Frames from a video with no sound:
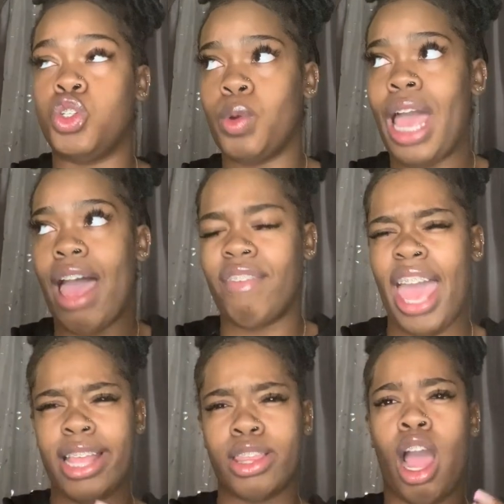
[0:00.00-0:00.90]
you
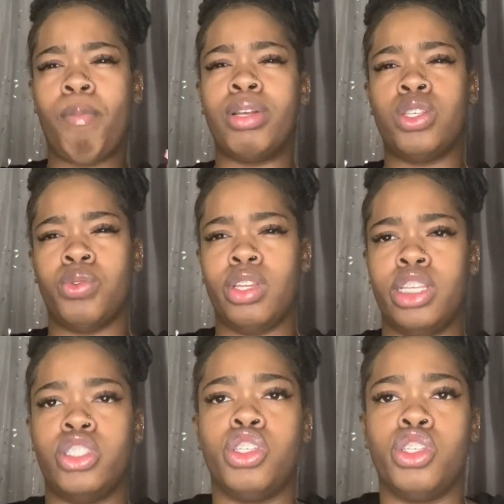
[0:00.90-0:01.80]
haven't had the
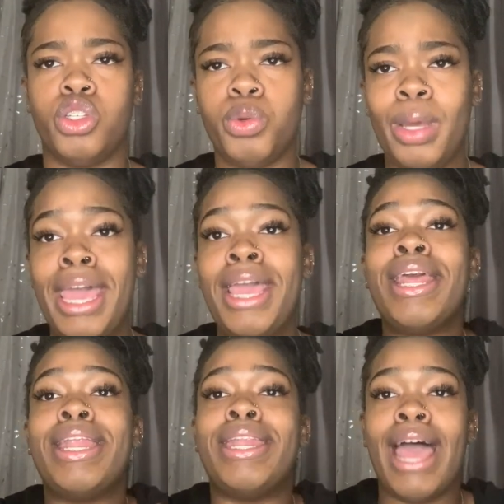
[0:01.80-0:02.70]
opportunity to do,
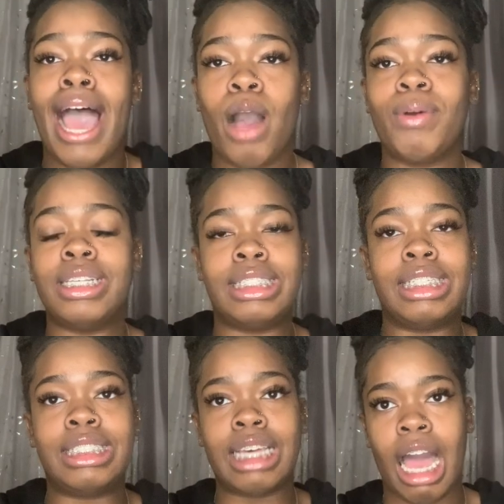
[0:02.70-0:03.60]
now is
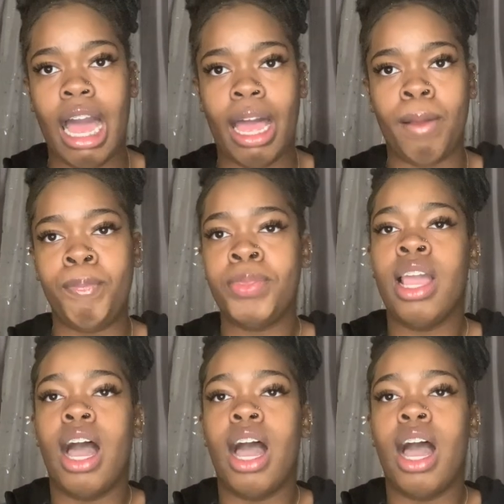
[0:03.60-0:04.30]
the time.